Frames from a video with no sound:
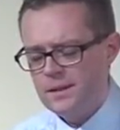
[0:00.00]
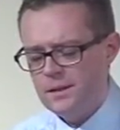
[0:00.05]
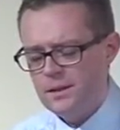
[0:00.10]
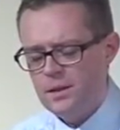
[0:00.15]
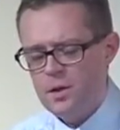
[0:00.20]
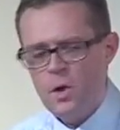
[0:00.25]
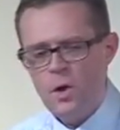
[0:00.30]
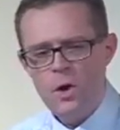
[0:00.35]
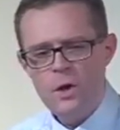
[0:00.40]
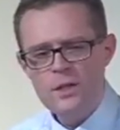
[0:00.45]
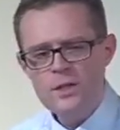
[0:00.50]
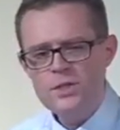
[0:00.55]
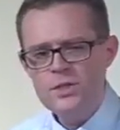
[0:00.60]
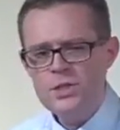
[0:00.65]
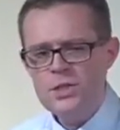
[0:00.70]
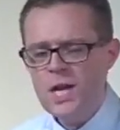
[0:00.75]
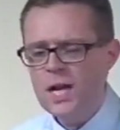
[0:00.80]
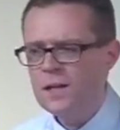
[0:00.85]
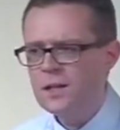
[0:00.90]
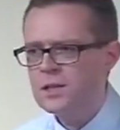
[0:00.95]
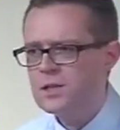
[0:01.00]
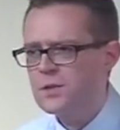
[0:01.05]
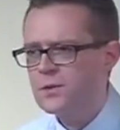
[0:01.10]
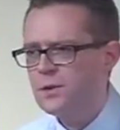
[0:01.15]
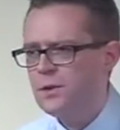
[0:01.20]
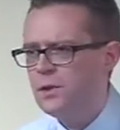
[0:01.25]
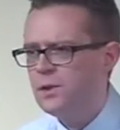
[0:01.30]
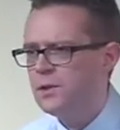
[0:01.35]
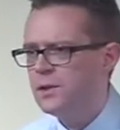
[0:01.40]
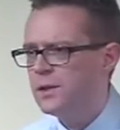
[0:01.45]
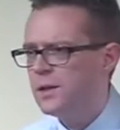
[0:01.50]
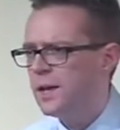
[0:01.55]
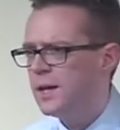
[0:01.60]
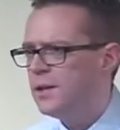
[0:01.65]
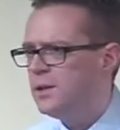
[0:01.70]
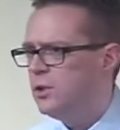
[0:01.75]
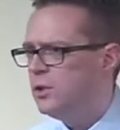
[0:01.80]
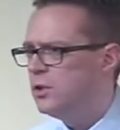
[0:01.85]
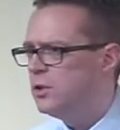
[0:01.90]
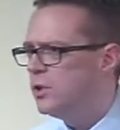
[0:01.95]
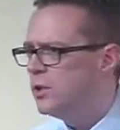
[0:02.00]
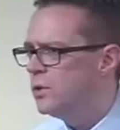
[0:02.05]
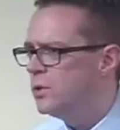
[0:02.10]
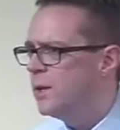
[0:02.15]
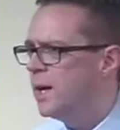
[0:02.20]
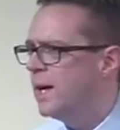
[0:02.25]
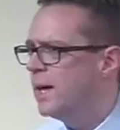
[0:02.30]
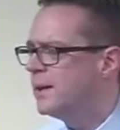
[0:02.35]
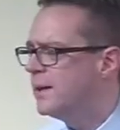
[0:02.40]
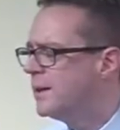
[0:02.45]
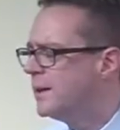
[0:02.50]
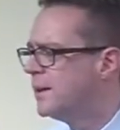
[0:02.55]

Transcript: God is jealous for you tonight. Do you know that?